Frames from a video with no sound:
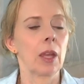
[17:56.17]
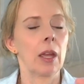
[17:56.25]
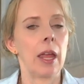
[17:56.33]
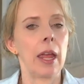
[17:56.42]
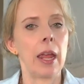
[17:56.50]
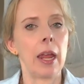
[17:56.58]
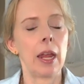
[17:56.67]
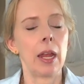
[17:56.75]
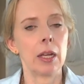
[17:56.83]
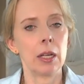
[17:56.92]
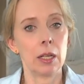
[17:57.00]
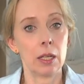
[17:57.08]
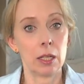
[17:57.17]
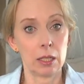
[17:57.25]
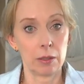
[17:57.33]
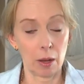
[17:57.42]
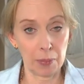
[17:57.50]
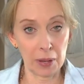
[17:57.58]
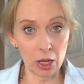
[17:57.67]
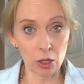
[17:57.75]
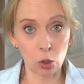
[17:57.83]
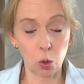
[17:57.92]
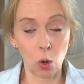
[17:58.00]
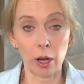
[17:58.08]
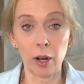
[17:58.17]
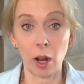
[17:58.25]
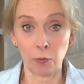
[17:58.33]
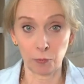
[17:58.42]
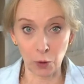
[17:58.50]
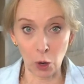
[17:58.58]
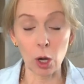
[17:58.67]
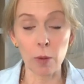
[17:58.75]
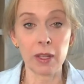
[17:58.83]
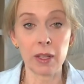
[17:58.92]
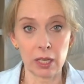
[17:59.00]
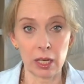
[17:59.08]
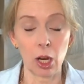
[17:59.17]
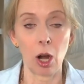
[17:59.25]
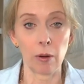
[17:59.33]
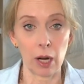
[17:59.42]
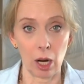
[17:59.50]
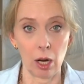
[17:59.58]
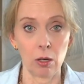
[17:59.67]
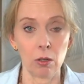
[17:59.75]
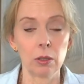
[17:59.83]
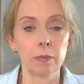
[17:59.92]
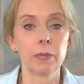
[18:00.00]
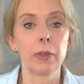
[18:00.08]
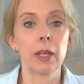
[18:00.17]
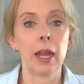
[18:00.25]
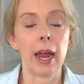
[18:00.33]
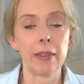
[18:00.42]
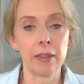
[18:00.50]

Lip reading: A appeals court affirmed the TRO, and the